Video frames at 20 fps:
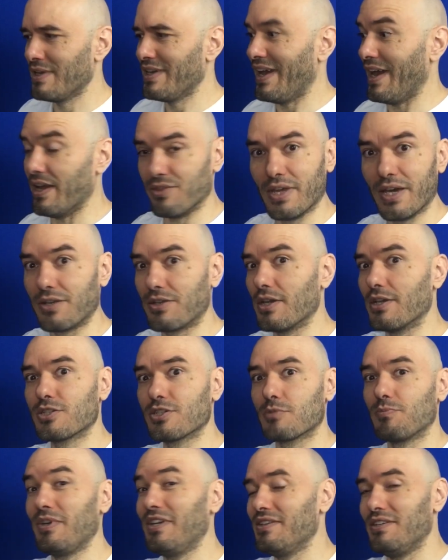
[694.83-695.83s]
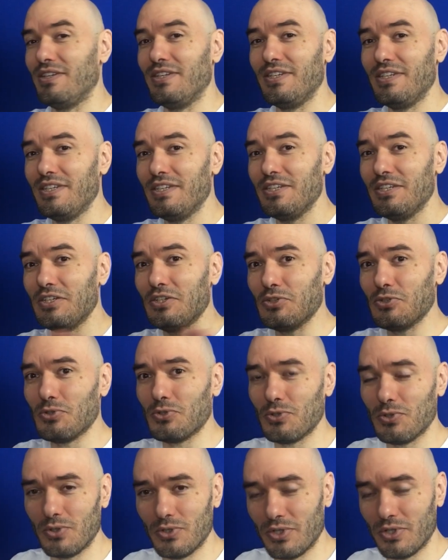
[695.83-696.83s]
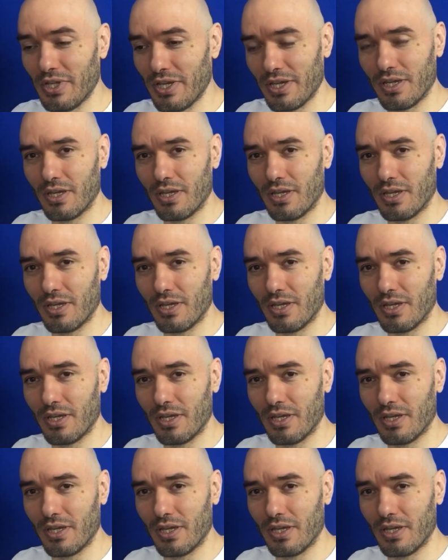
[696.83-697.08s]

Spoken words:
And that doesn't mean yield